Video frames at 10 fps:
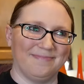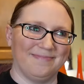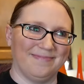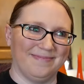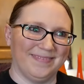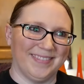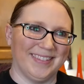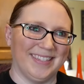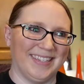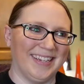
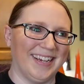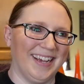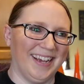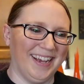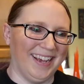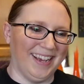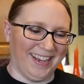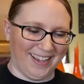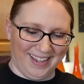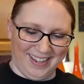
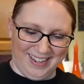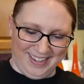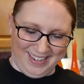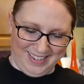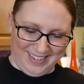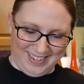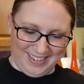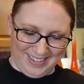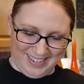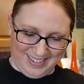
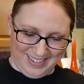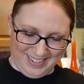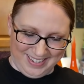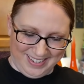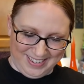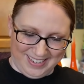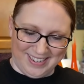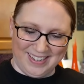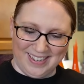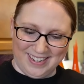
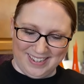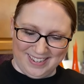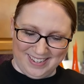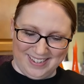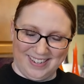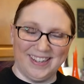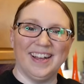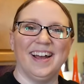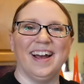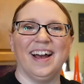
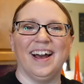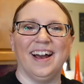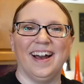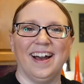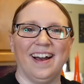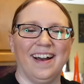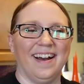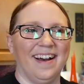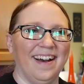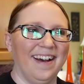
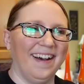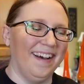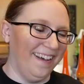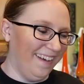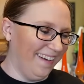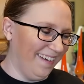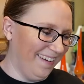No words are spoken by the person on screen.